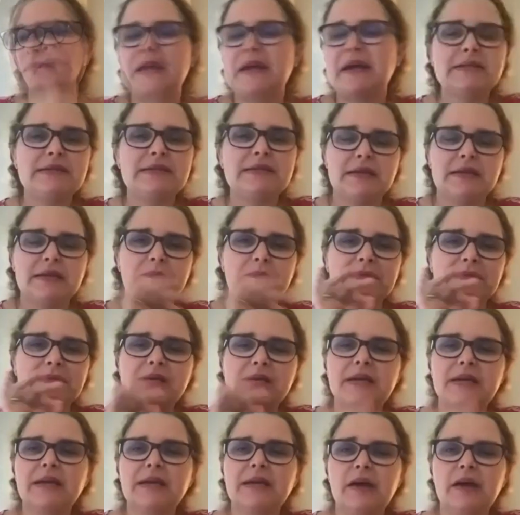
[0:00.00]
This is
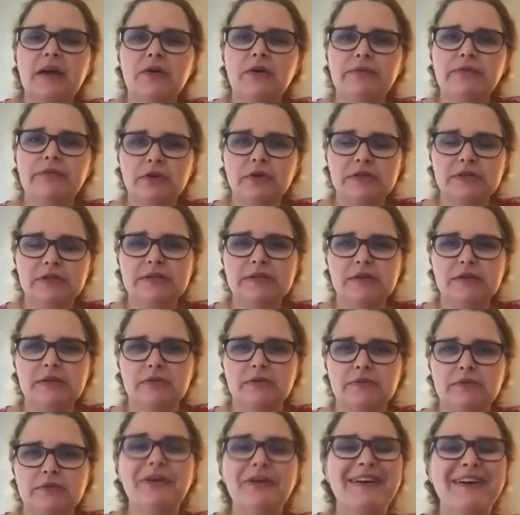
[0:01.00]
my tip. Take care of
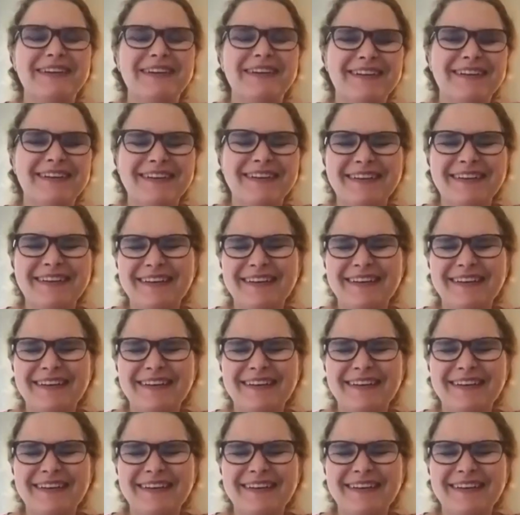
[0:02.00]
yourself.